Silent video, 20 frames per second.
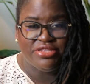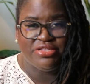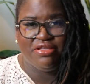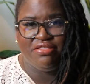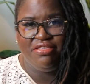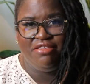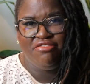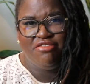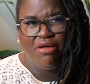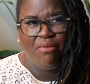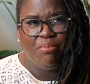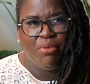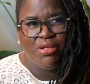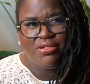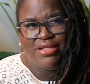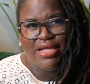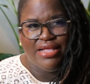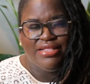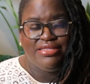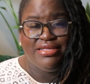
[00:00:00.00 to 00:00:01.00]
So these are
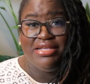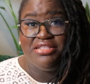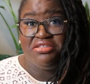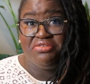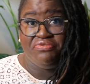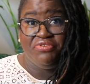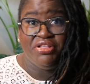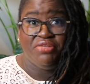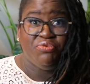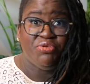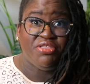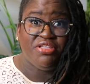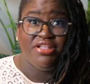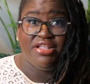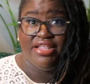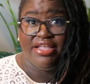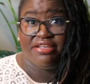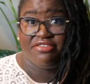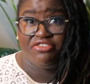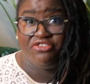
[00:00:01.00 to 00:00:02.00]
books I intend to read within the
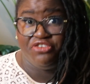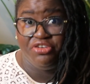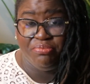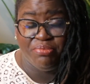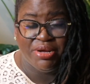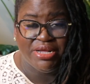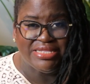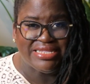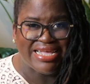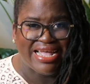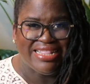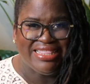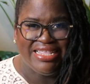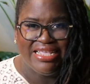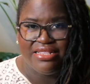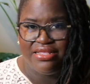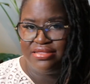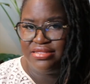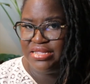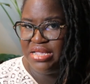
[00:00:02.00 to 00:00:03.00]
next three months. I
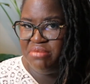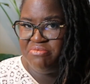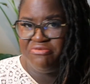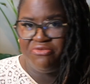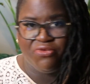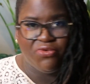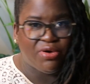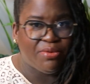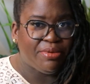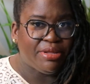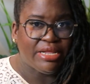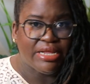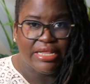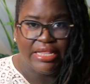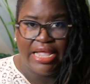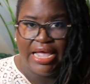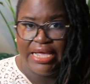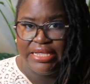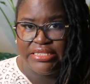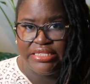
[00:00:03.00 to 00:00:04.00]
did the same formula
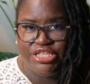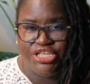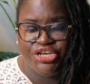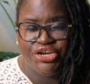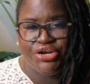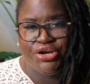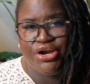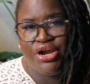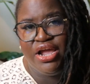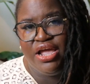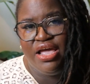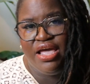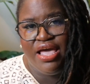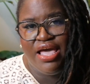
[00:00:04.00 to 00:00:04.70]
last year